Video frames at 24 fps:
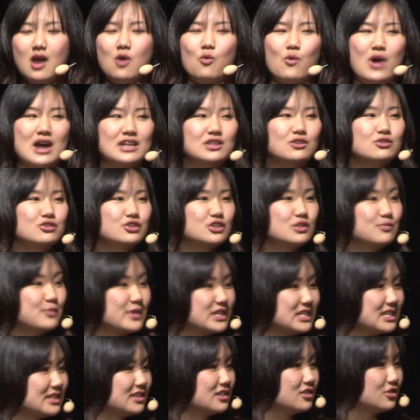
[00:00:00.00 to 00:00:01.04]
Why don't you
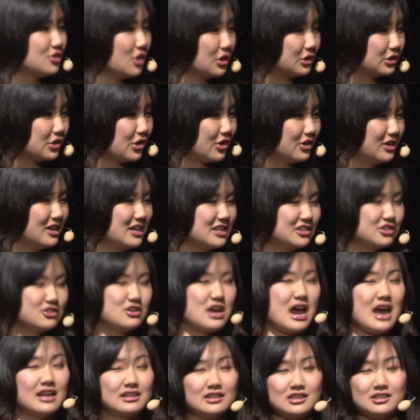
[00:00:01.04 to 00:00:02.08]
visit Noto to
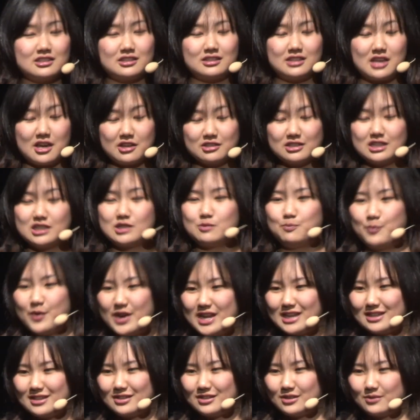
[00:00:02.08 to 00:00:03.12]
understand the
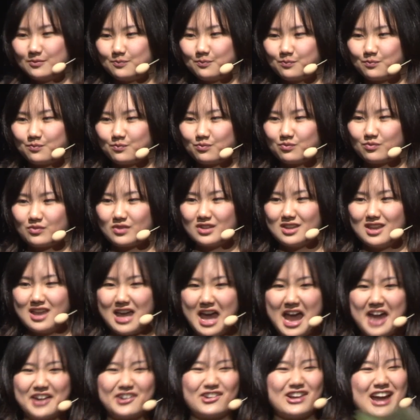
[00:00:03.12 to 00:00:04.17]
spirit?
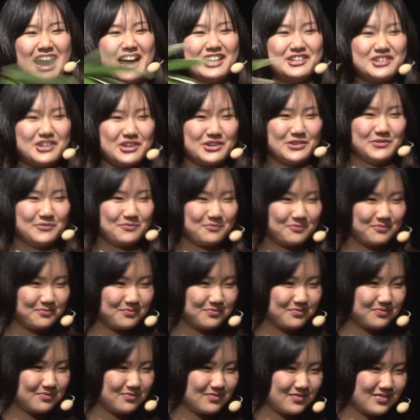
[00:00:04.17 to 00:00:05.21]
I'll guide you.
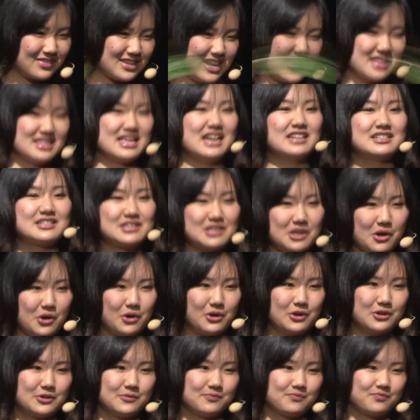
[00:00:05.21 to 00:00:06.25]
That's
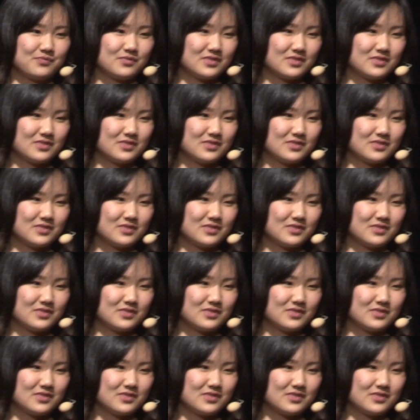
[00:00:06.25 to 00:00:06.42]
all.